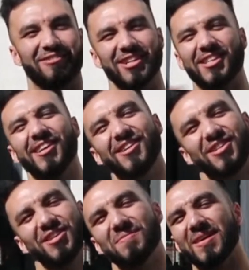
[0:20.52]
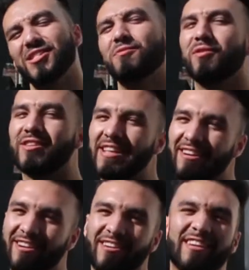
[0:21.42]
What's good, YouTube? It's your boy
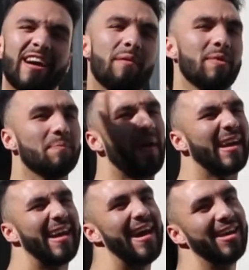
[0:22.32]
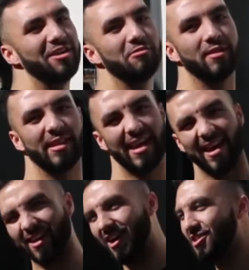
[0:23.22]
Sal here, coming back at you with yet